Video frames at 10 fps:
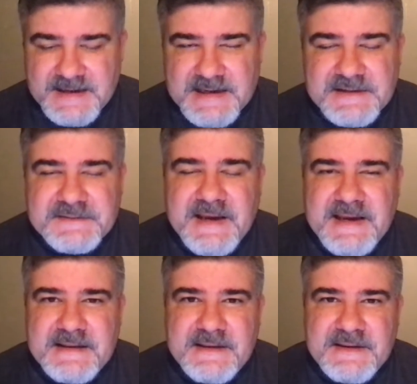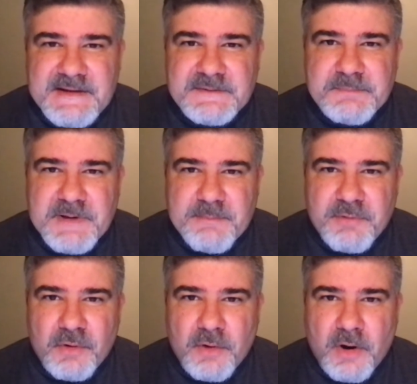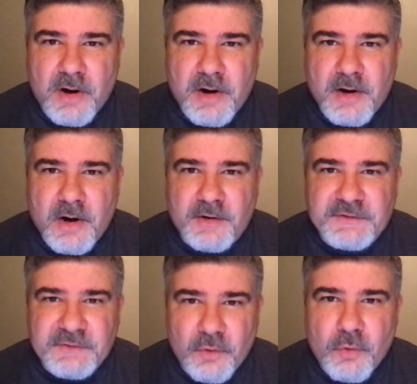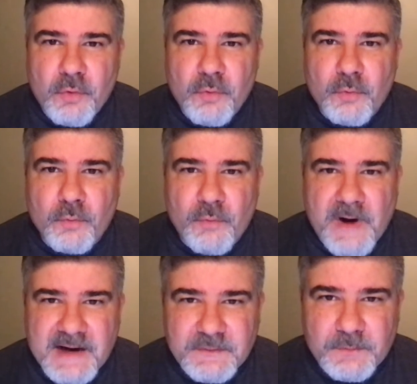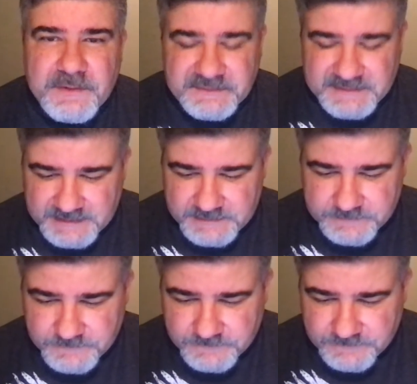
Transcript: He's saying that these people are so wrecked with sin